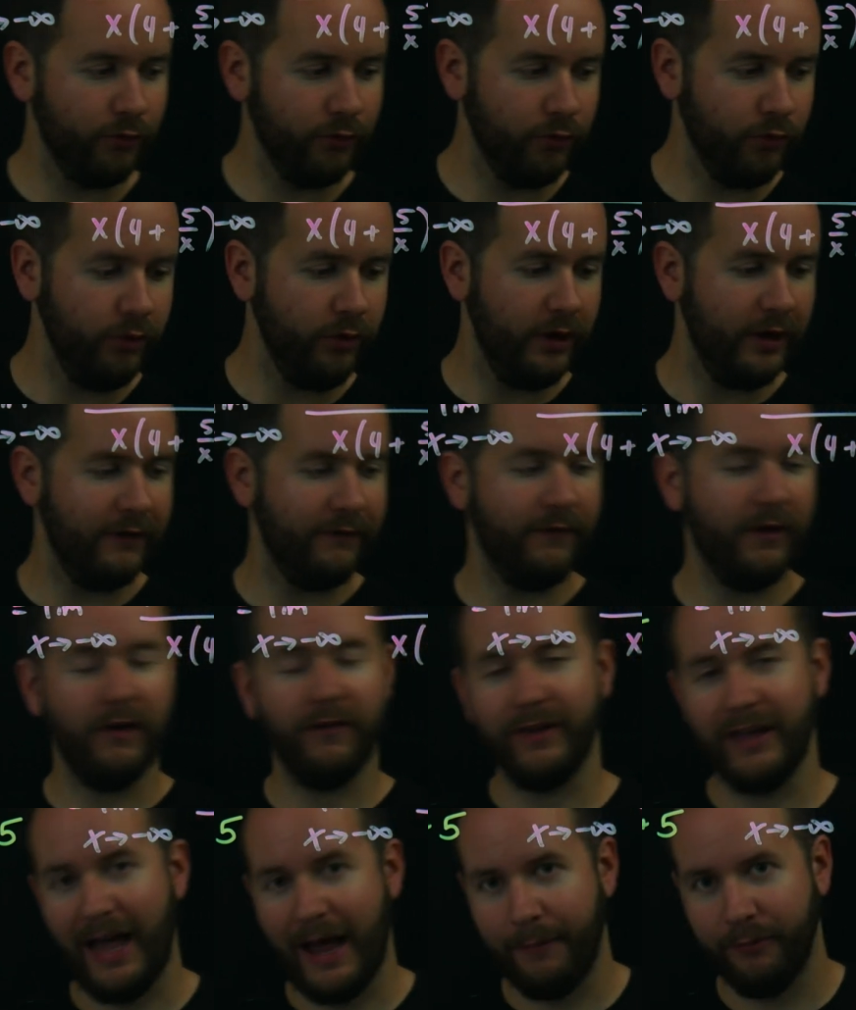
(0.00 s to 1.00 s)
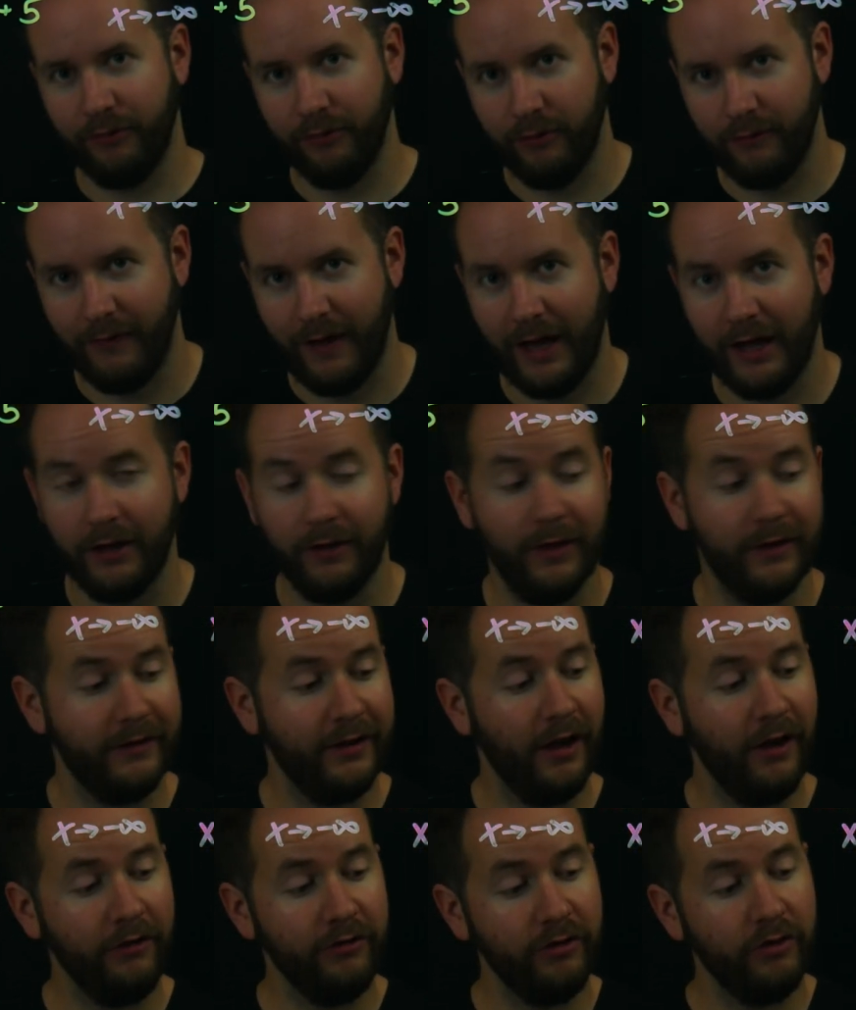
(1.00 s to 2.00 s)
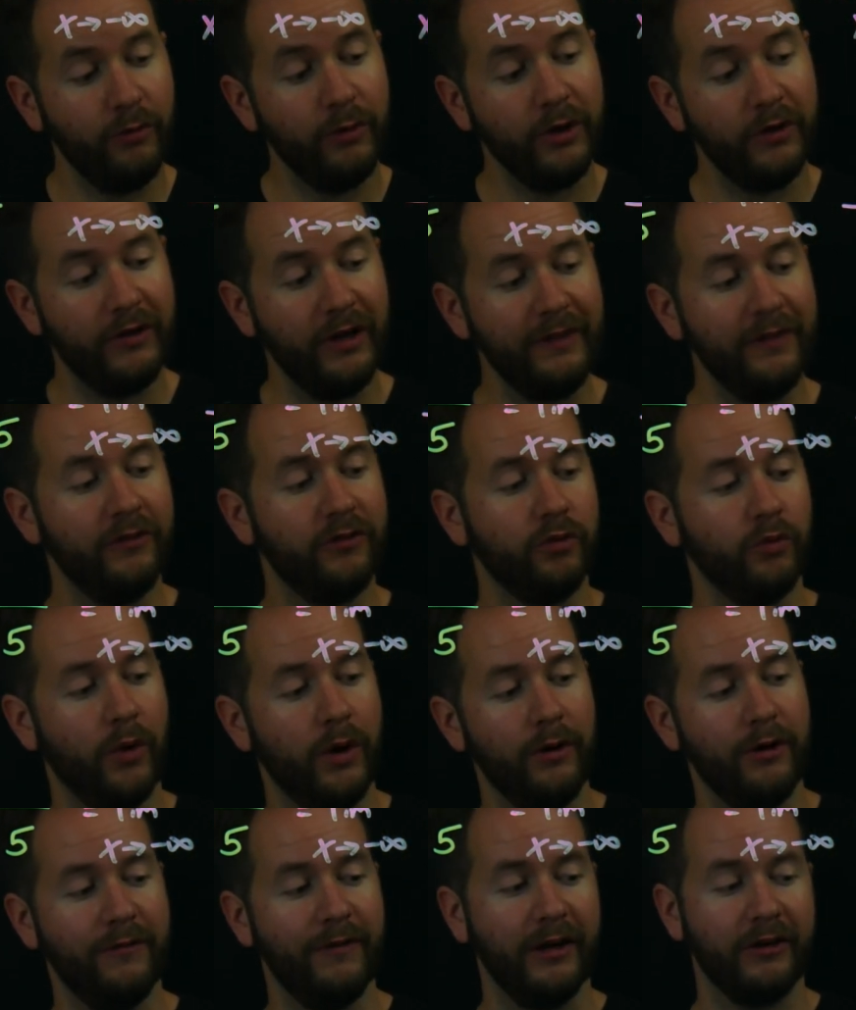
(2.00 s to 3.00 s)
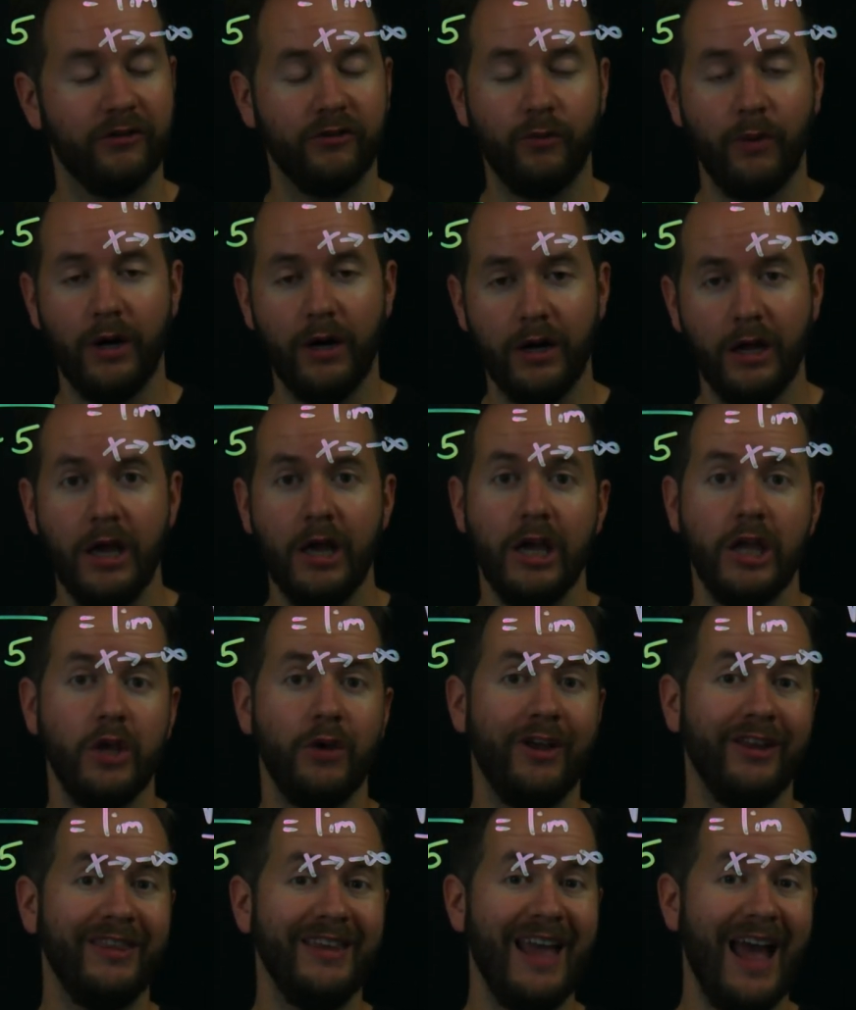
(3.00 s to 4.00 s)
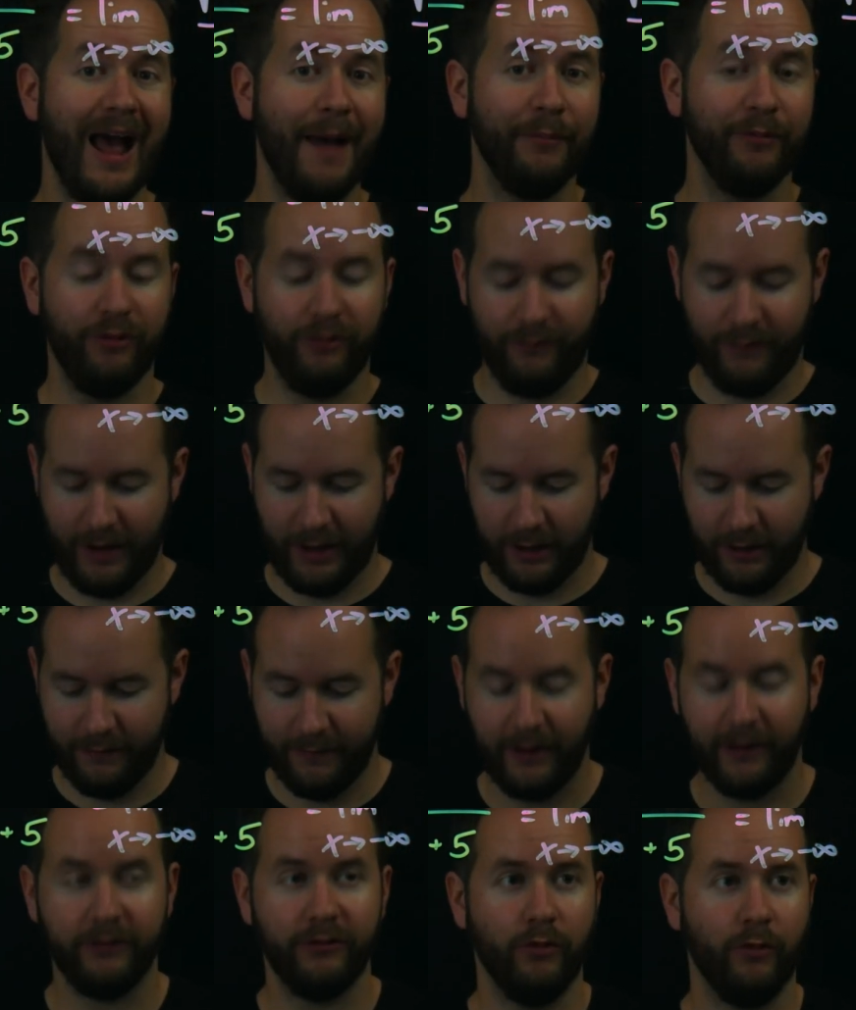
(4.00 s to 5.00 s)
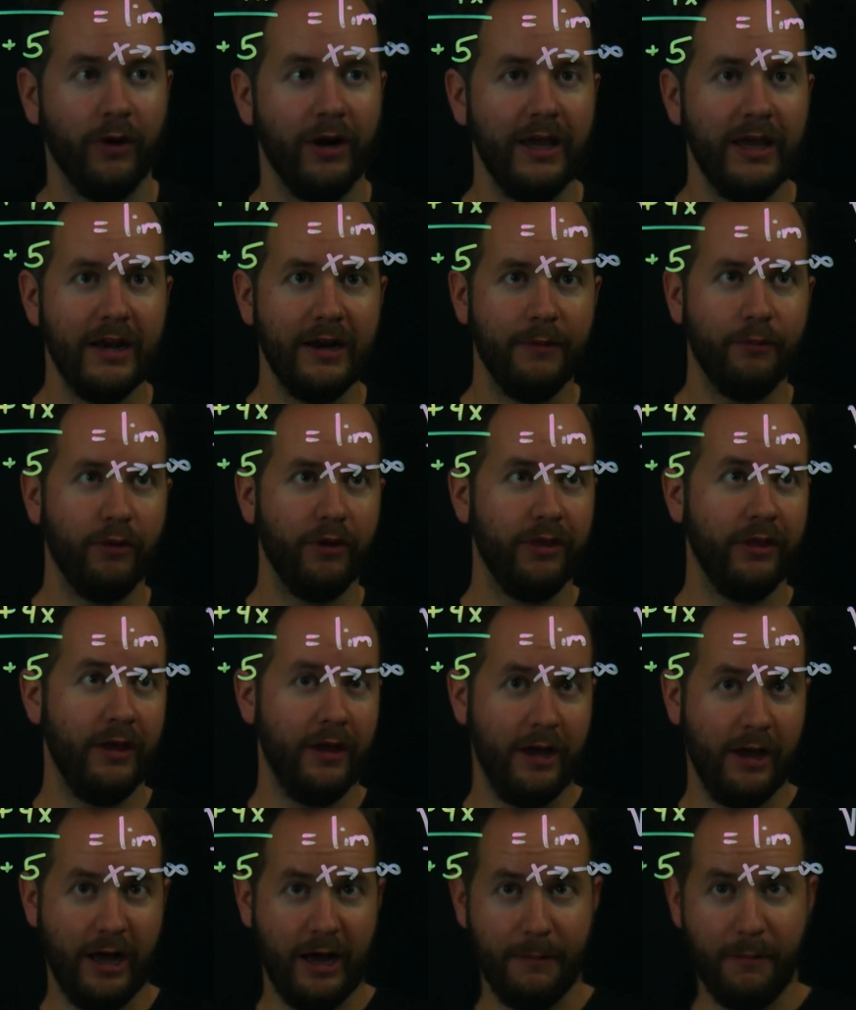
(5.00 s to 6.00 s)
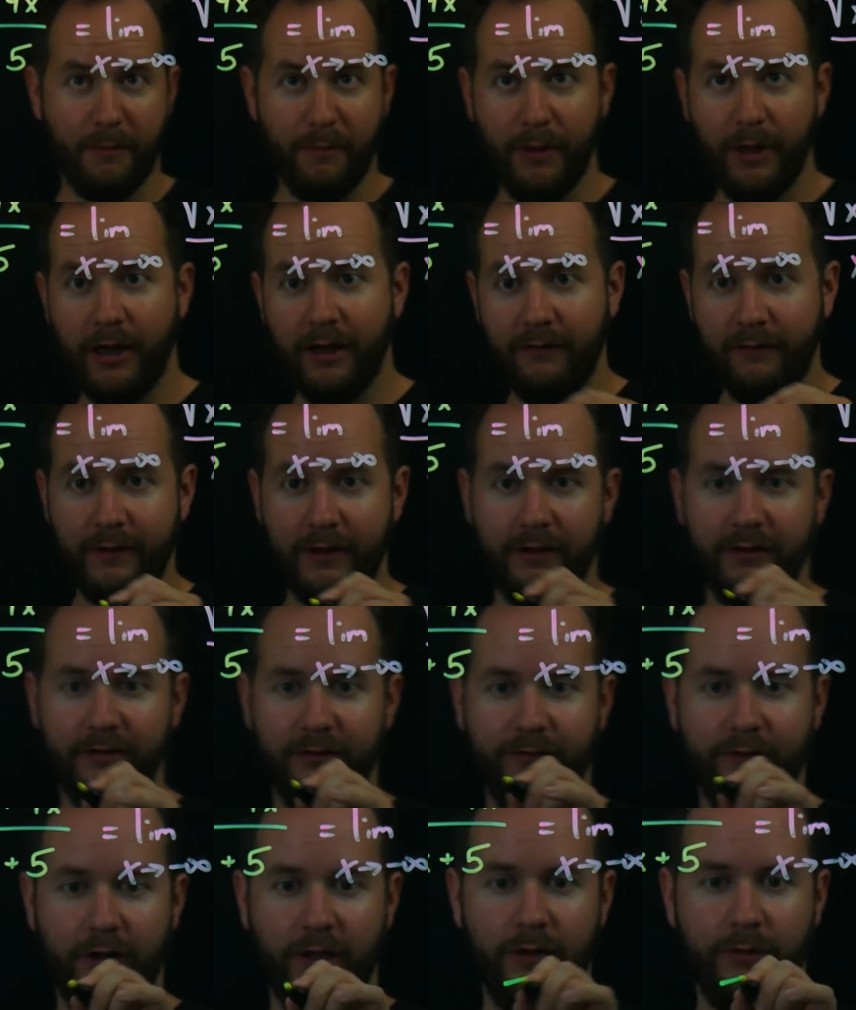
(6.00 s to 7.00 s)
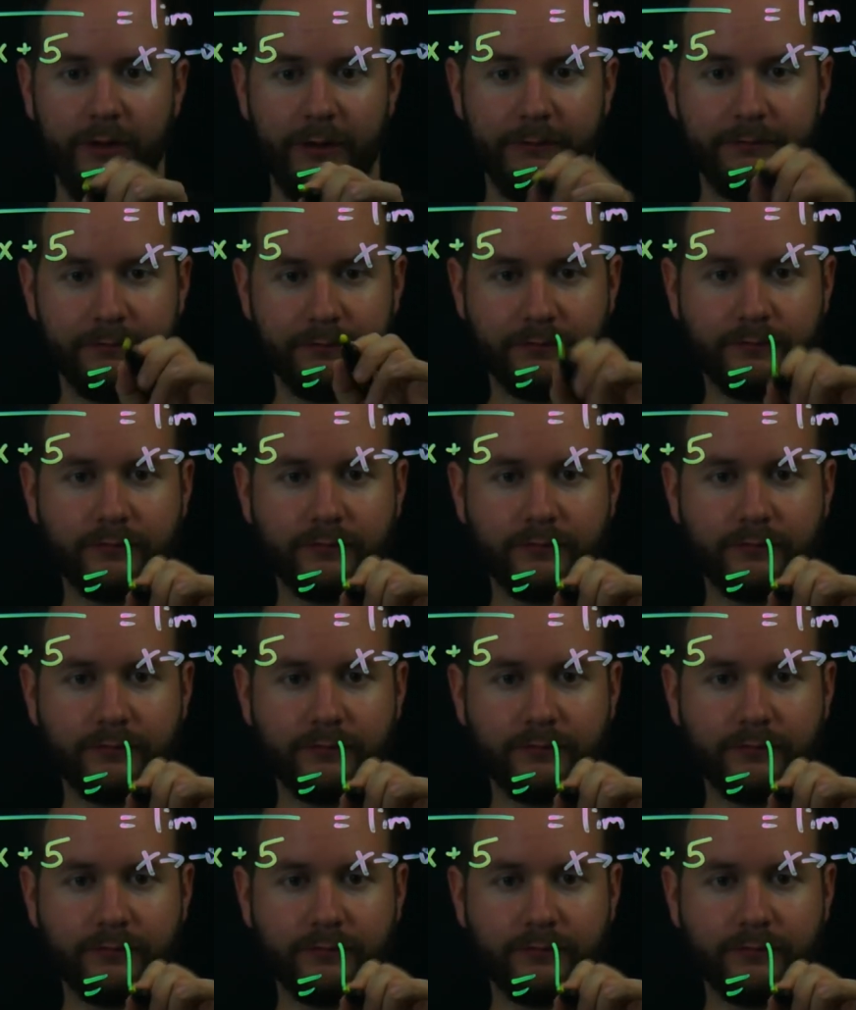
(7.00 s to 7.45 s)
rule involving absolute value that tells you when you take the square root of x squared, you get the absolute value of x. So what I end up with up above is the following.